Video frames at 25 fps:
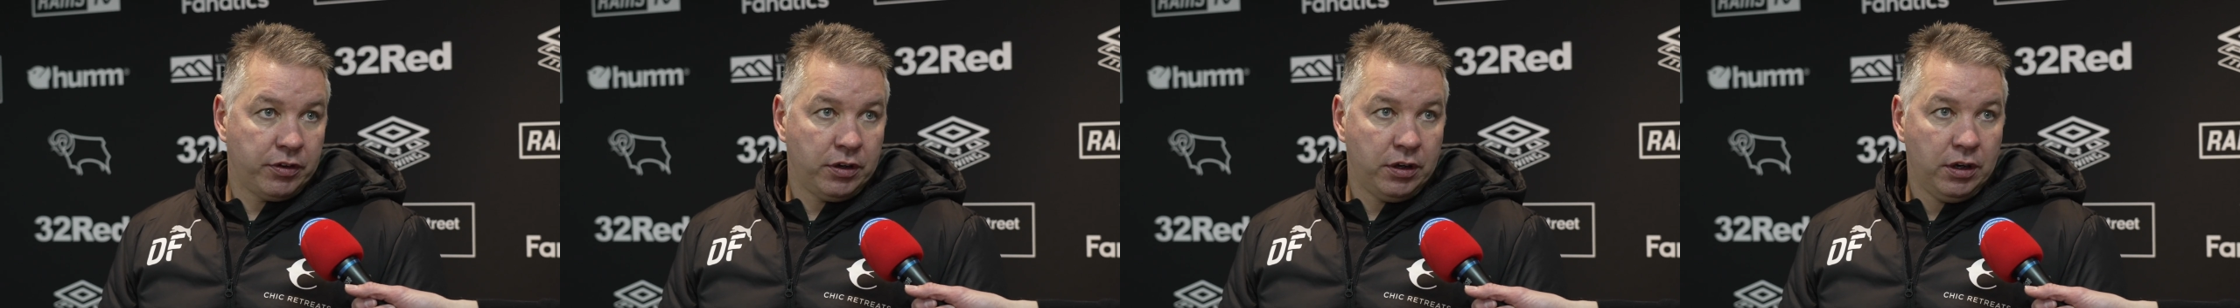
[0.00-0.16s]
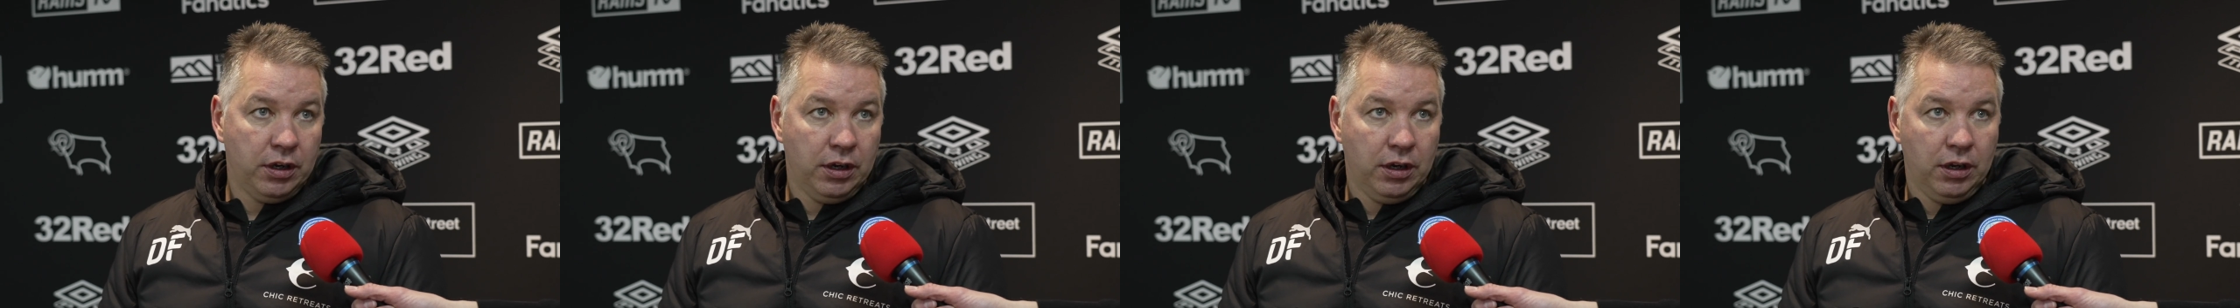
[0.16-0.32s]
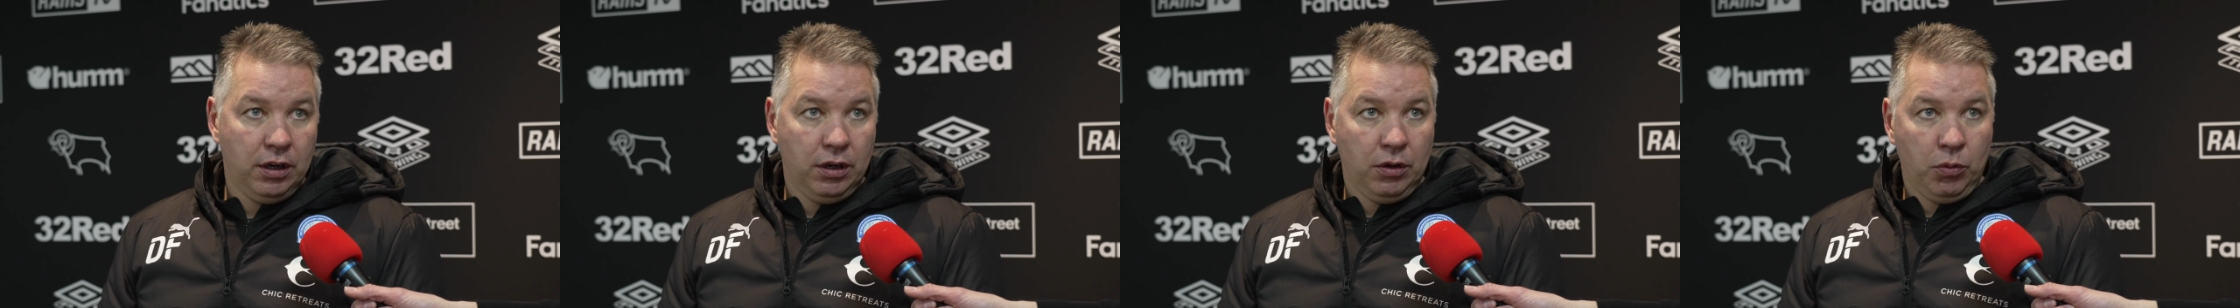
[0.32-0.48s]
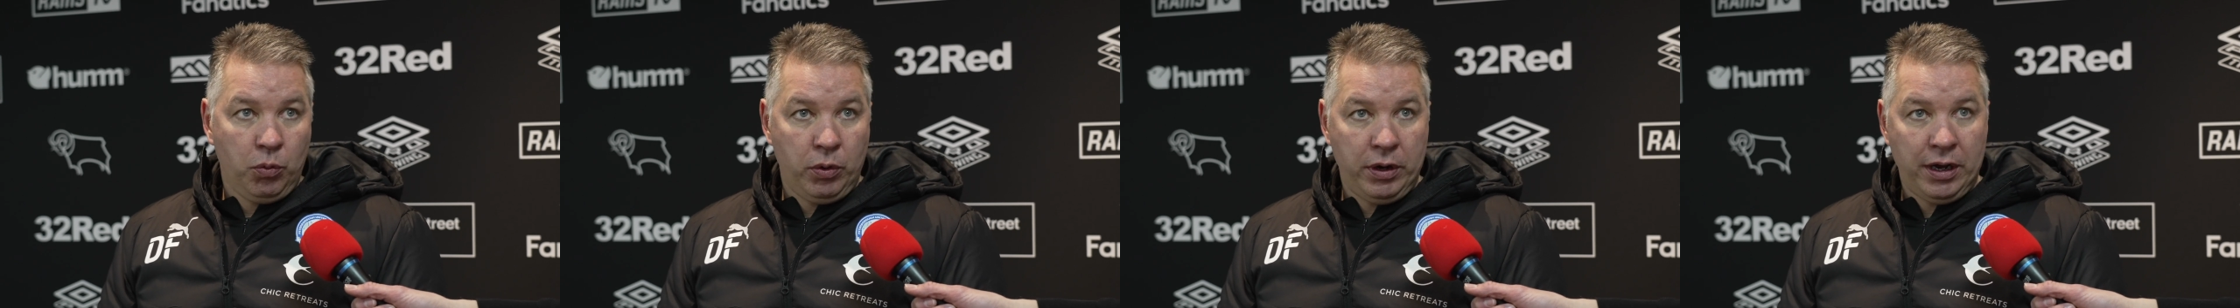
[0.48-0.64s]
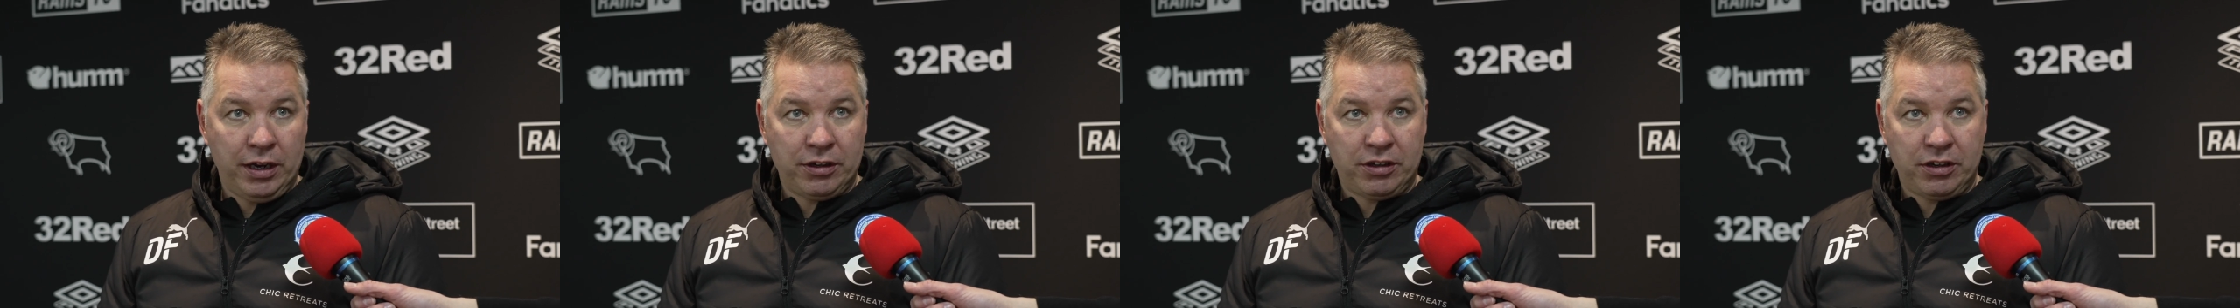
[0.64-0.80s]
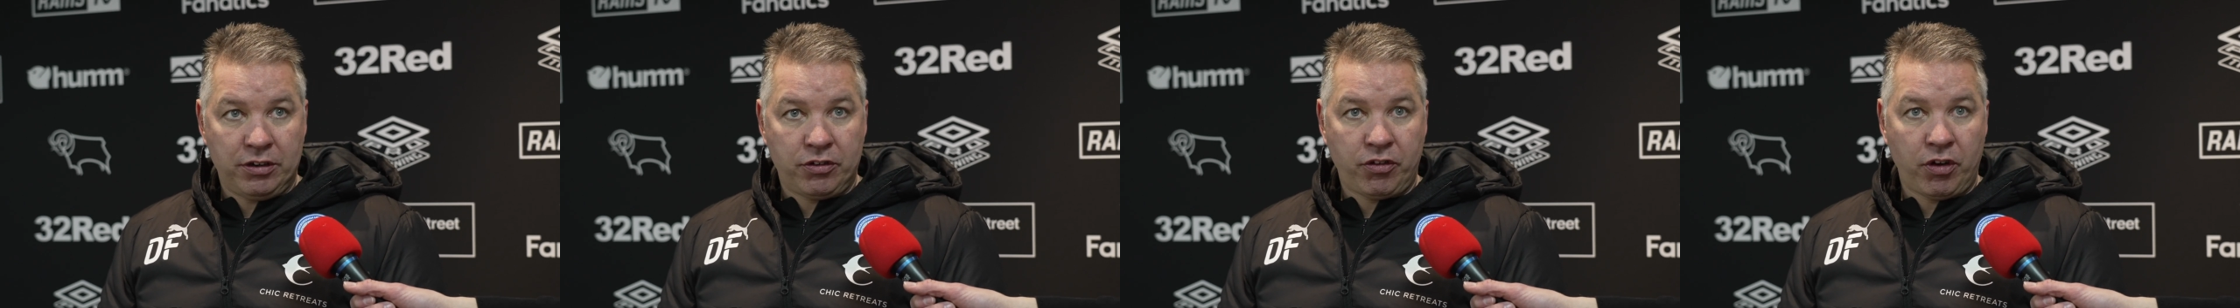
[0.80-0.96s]
and we
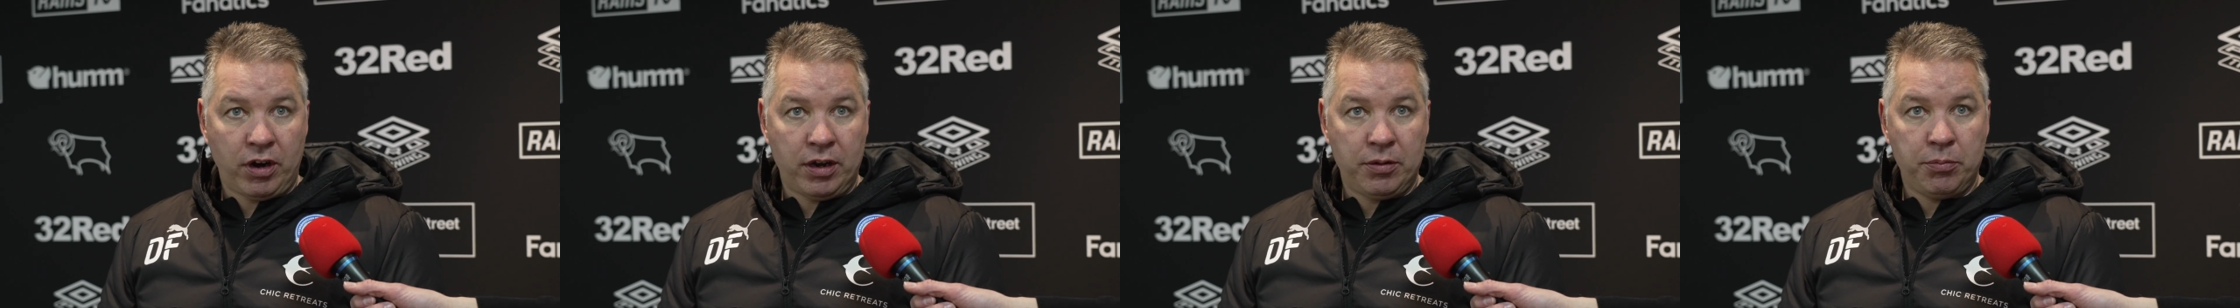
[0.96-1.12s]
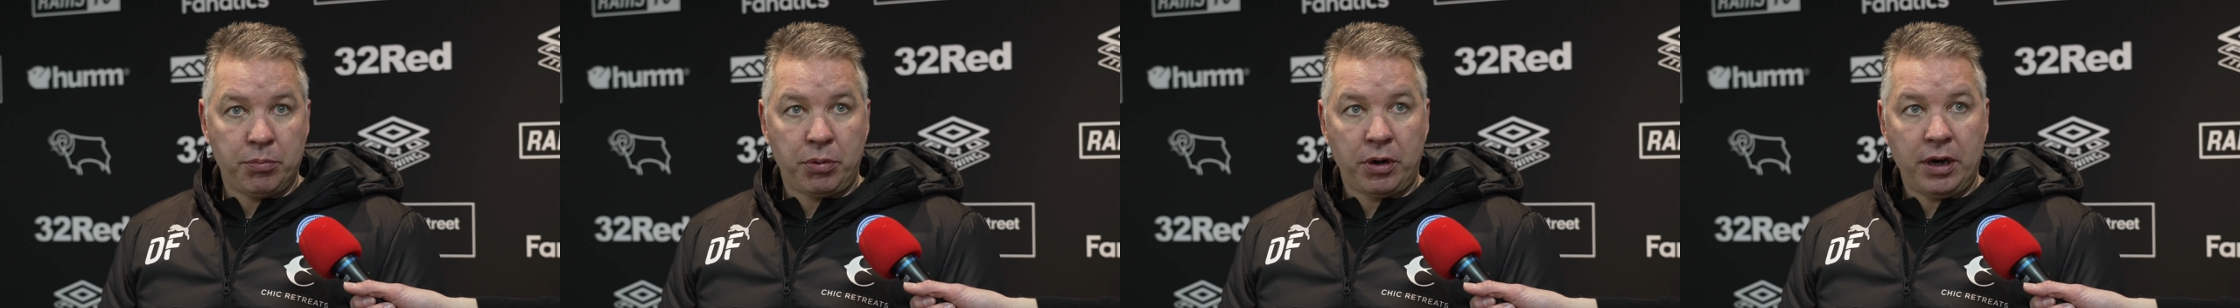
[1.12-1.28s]
had to try and